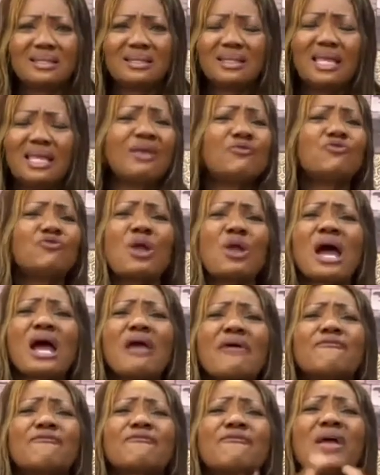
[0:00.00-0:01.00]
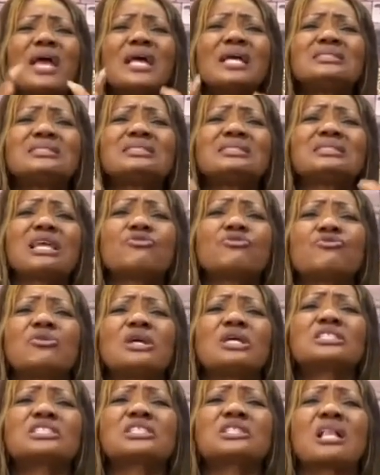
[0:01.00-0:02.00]
if you are a first
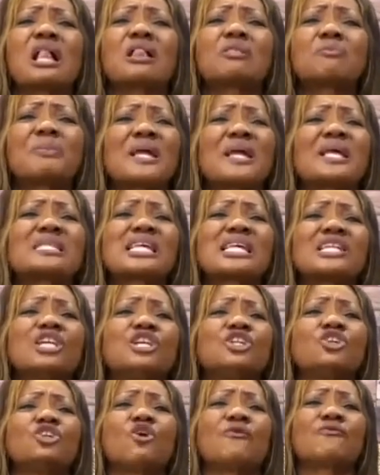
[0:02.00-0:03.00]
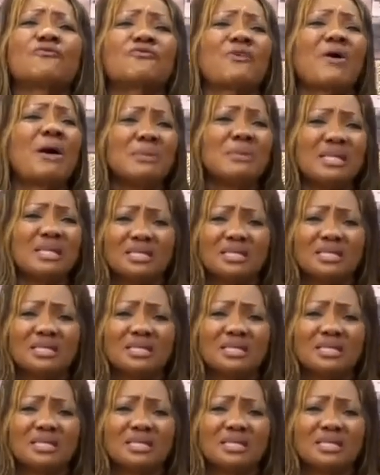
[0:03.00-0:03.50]
generational person in your family,